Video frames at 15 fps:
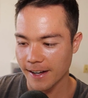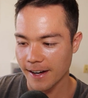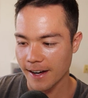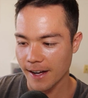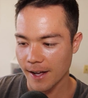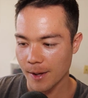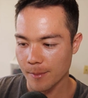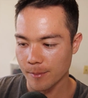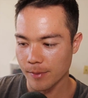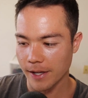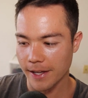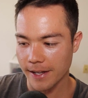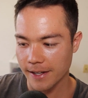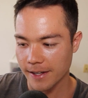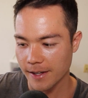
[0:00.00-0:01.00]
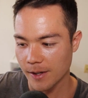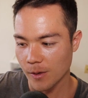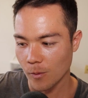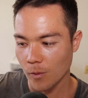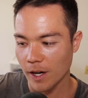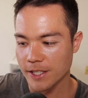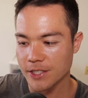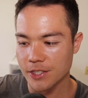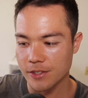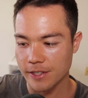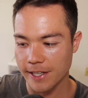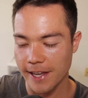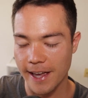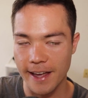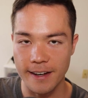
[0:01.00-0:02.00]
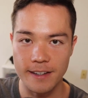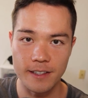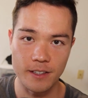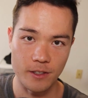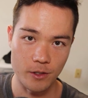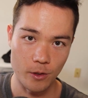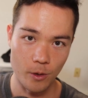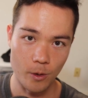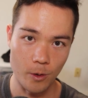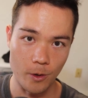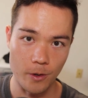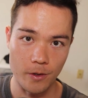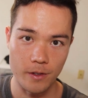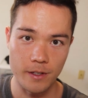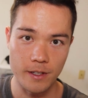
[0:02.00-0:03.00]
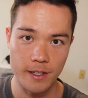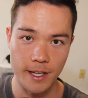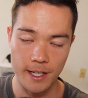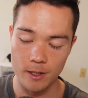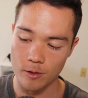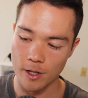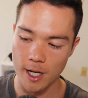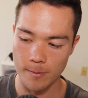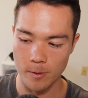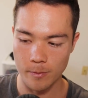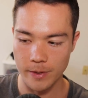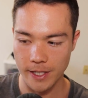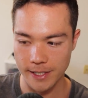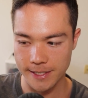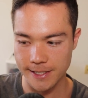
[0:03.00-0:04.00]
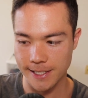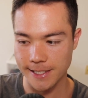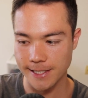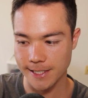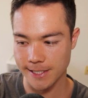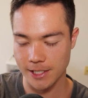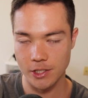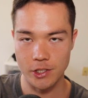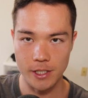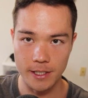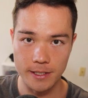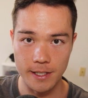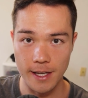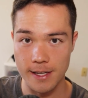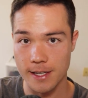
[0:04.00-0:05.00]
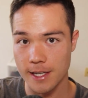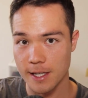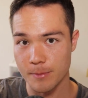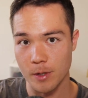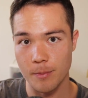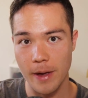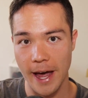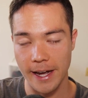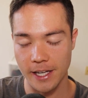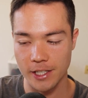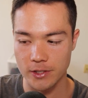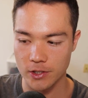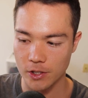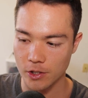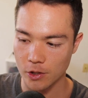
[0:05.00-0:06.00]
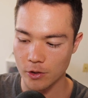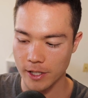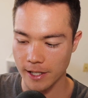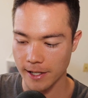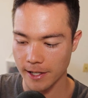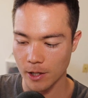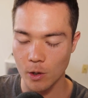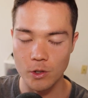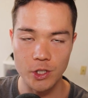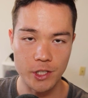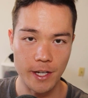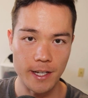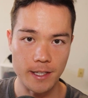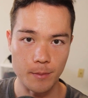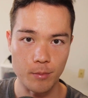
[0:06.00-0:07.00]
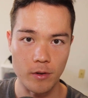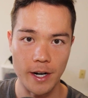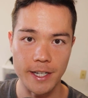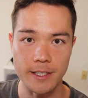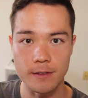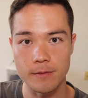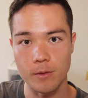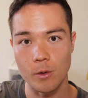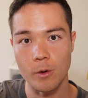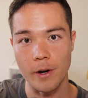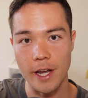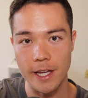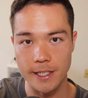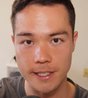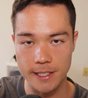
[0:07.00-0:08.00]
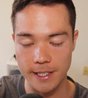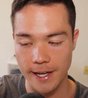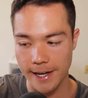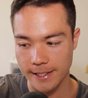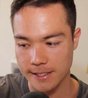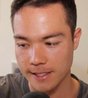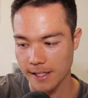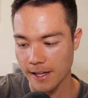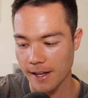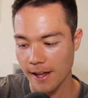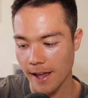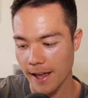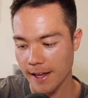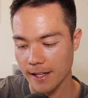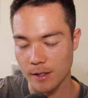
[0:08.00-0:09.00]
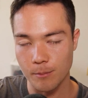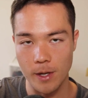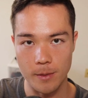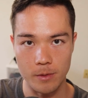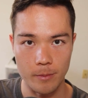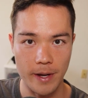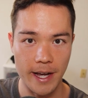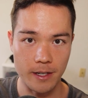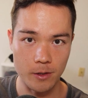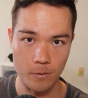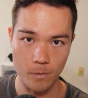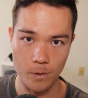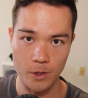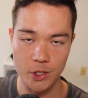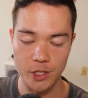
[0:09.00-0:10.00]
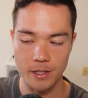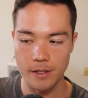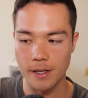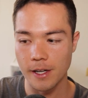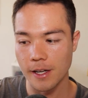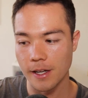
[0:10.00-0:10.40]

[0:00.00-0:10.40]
Um, but once you get your Kindle cover because since this is just a ebook package, you can negotiate the price for ACX and paperback conversion.